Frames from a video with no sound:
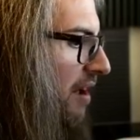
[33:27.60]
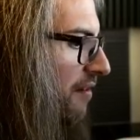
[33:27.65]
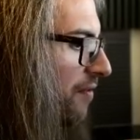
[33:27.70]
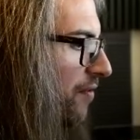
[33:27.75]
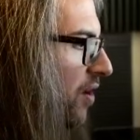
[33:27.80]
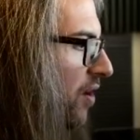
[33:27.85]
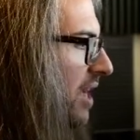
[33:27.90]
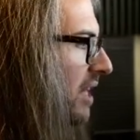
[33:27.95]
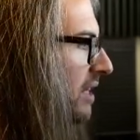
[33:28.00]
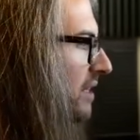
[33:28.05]
my
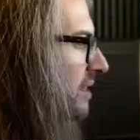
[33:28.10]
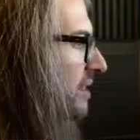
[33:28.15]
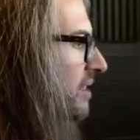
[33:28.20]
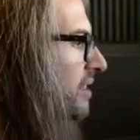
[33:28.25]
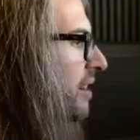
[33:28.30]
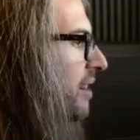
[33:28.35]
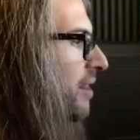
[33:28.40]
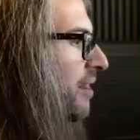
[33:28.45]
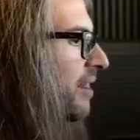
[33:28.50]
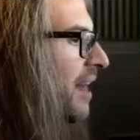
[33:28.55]

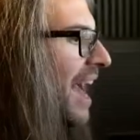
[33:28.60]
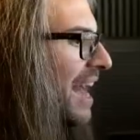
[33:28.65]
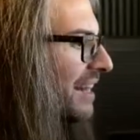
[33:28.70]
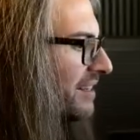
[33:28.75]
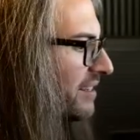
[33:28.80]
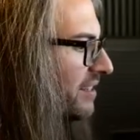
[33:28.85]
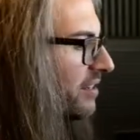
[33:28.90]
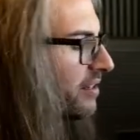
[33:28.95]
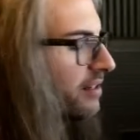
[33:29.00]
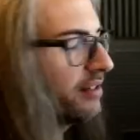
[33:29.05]
friends,
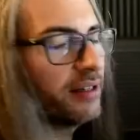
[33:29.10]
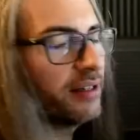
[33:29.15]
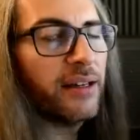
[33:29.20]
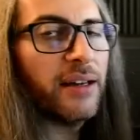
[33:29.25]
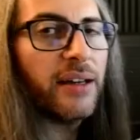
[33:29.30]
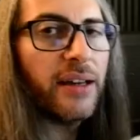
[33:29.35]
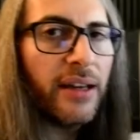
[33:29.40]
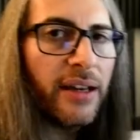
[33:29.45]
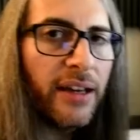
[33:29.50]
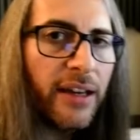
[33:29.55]
that
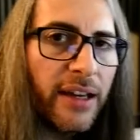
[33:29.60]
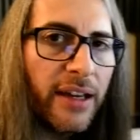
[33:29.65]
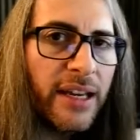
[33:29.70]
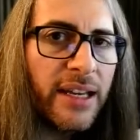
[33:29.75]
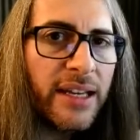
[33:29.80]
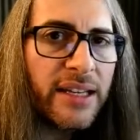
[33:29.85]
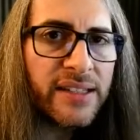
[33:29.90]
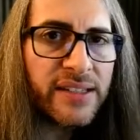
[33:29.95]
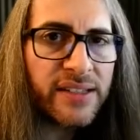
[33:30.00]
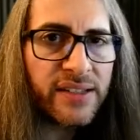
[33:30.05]

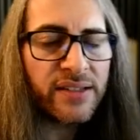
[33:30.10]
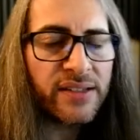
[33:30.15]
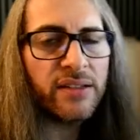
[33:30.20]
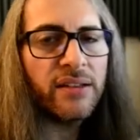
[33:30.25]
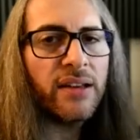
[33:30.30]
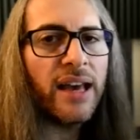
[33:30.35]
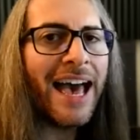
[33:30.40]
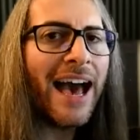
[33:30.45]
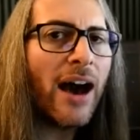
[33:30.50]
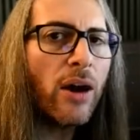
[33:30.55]
is
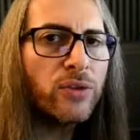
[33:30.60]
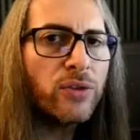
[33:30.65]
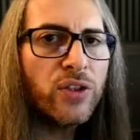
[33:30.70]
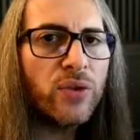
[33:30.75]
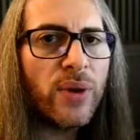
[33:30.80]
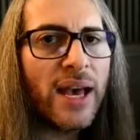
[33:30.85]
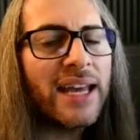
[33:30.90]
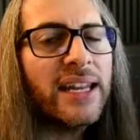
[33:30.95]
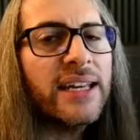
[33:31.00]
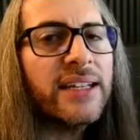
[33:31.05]
how
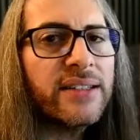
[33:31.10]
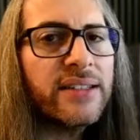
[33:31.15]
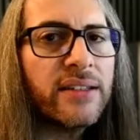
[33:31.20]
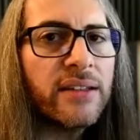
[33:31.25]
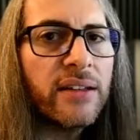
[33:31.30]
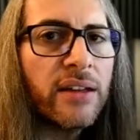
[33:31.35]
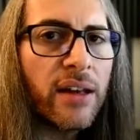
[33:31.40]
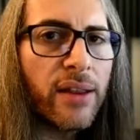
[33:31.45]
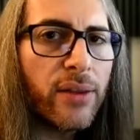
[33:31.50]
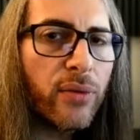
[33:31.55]
to edit
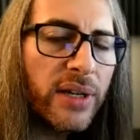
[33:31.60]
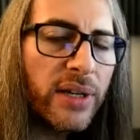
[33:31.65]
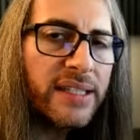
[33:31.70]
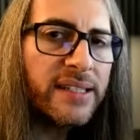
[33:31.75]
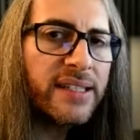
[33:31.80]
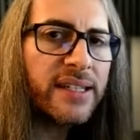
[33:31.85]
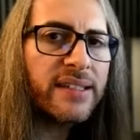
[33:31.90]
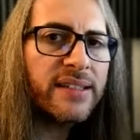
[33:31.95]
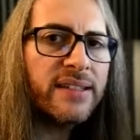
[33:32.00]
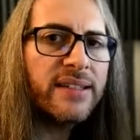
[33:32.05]

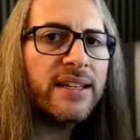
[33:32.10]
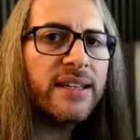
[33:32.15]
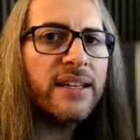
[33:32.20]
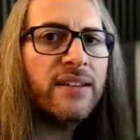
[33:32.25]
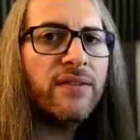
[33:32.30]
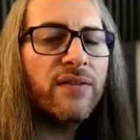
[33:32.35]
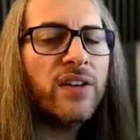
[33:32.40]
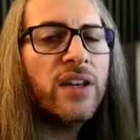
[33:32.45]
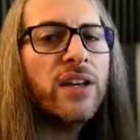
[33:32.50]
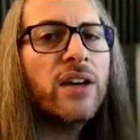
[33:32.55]

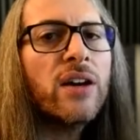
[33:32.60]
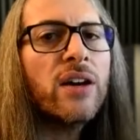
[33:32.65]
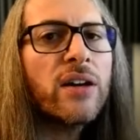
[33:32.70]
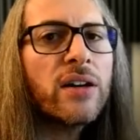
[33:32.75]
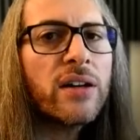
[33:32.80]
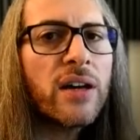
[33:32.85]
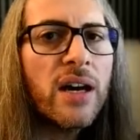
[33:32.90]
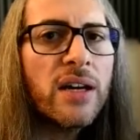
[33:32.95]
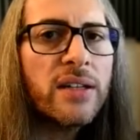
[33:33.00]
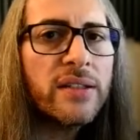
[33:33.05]
360
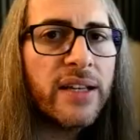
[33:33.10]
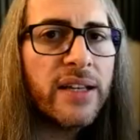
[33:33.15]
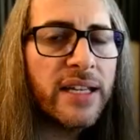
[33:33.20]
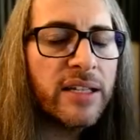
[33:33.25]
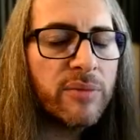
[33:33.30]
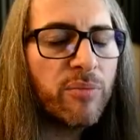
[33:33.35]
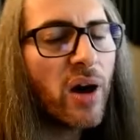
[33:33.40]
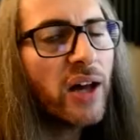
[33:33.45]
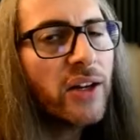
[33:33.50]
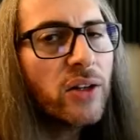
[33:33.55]
VR
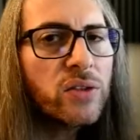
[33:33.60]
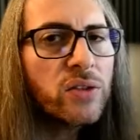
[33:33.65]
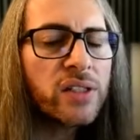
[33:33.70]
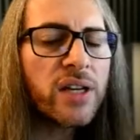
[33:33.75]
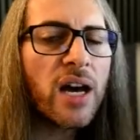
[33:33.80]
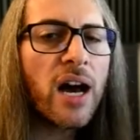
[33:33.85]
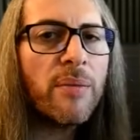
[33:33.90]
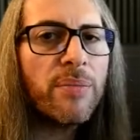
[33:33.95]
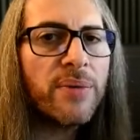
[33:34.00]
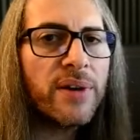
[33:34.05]
content,
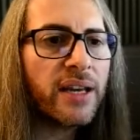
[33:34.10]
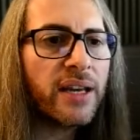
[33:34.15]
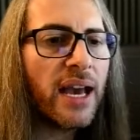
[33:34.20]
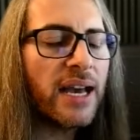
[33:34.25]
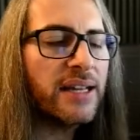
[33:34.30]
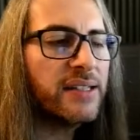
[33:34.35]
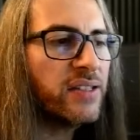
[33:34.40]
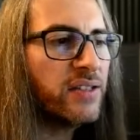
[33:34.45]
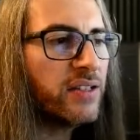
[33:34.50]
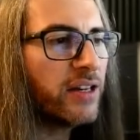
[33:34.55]
monoscopic
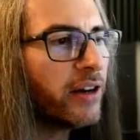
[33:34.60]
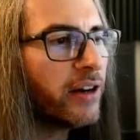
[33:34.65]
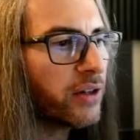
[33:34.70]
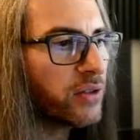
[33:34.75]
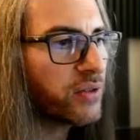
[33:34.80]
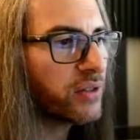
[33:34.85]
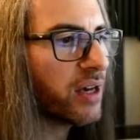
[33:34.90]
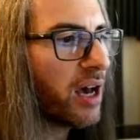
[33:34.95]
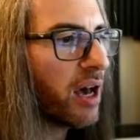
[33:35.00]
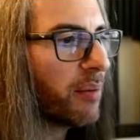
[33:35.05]
and
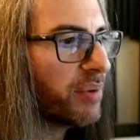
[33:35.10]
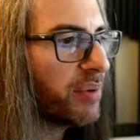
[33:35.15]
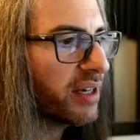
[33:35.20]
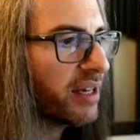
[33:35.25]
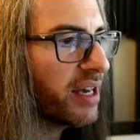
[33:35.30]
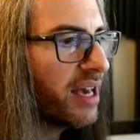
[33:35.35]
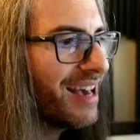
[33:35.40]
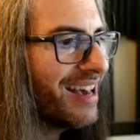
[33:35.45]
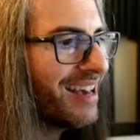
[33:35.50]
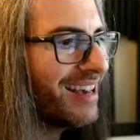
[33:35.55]

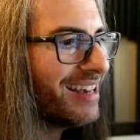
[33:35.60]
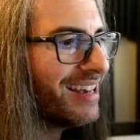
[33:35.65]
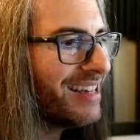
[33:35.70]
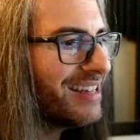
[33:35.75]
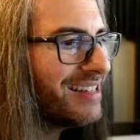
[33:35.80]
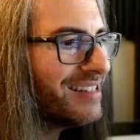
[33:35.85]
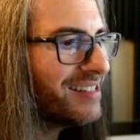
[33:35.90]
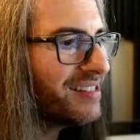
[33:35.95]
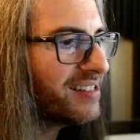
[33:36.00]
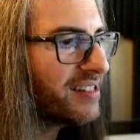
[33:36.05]
stereoscopic,
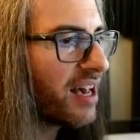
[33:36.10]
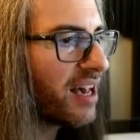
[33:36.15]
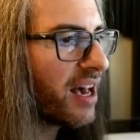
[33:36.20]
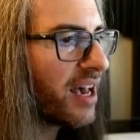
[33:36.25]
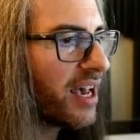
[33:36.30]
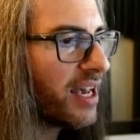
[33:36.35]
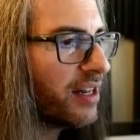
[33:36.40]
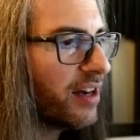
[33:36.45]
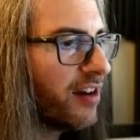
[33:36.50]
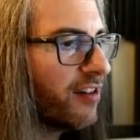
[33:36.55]

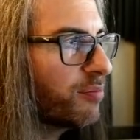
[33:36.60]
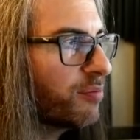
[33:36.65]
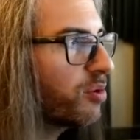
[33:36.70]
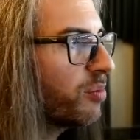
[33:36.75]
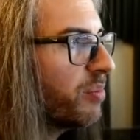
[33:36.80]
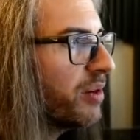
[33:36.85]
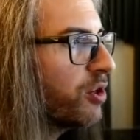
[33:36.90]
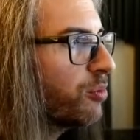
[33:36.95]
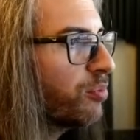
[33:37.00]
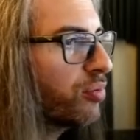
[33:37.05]
inside of
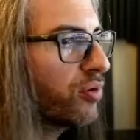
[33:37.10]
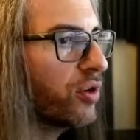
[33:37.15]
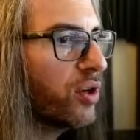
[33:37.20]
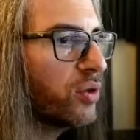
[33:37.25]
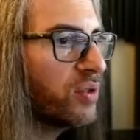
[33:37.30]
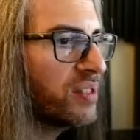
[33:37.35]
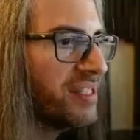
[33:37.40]
Premiere Pro